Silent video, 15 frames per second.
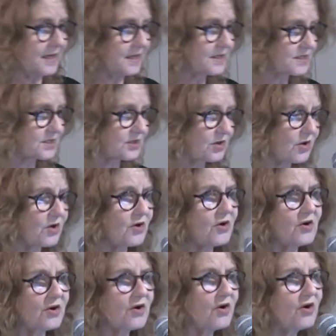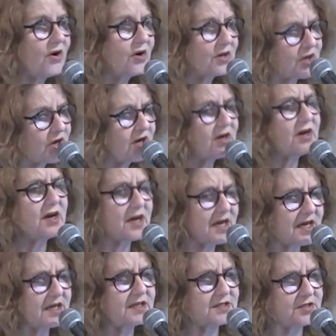is so
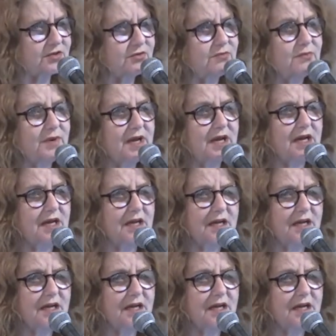good to me.